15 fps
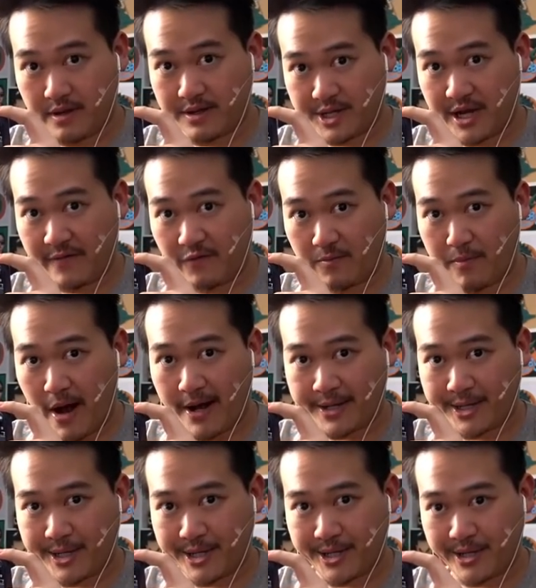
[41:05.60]
several
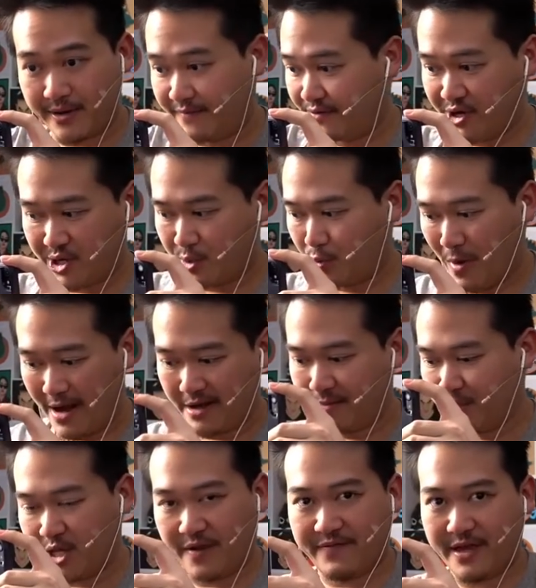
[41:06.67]
boxes of just random
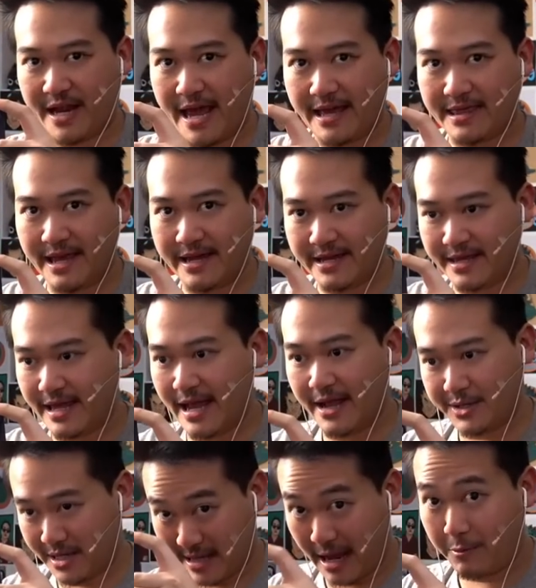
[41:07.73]
stuff that I had lying in the
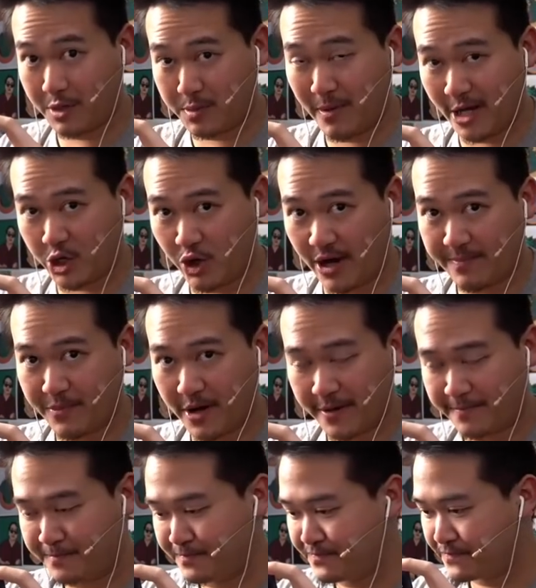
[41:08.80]
house, and that was my
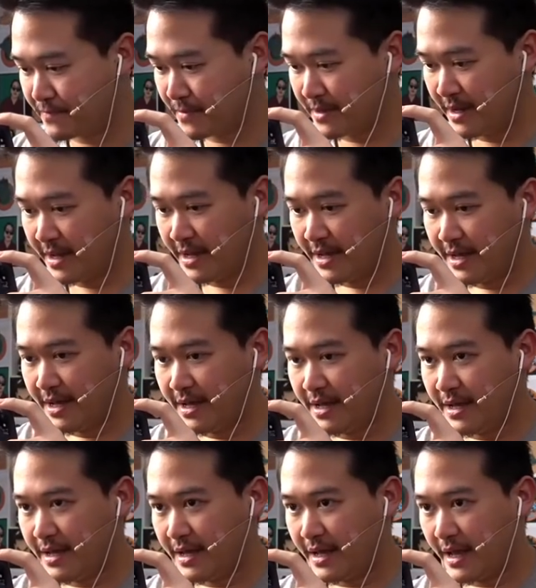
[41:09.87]
tripod.
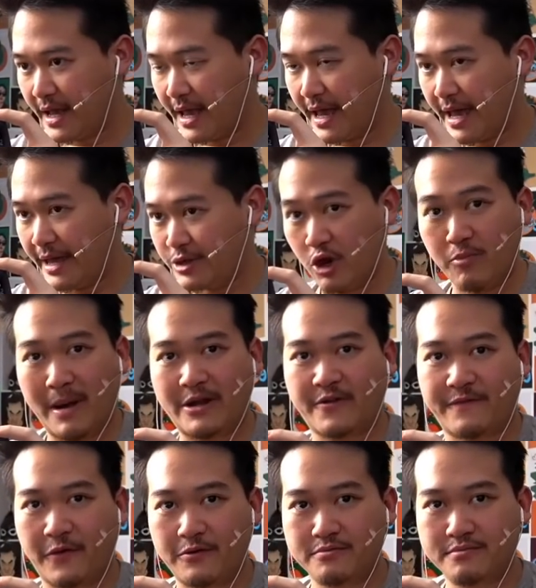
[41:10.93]
And no
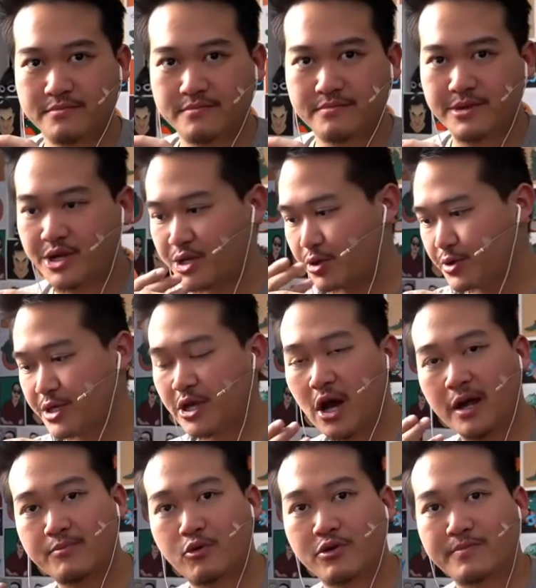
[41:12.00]
microphone, just used the
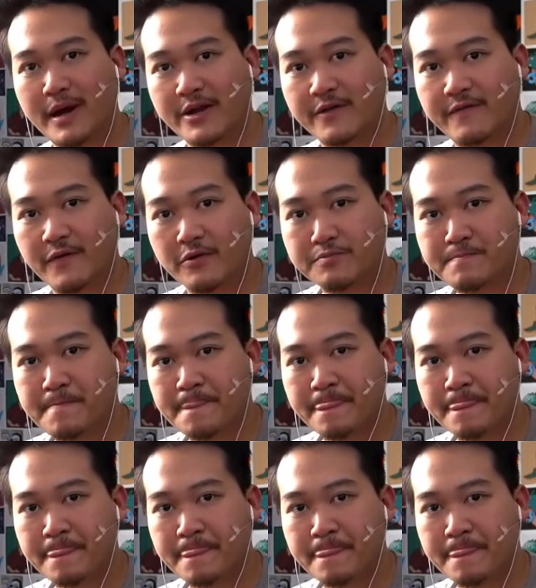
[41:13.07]
onboard microphone,